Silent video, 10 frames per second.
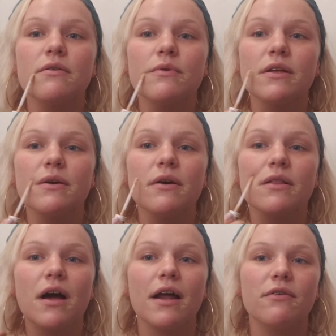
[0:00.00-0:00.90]
Really a
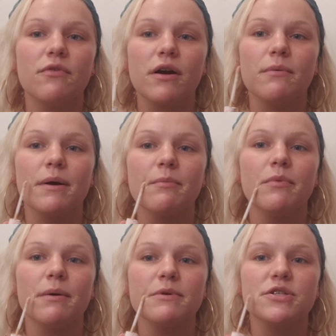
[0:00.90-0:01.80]
lot of where my
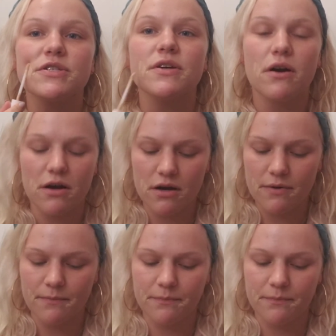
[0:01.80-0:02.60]
blemishes are.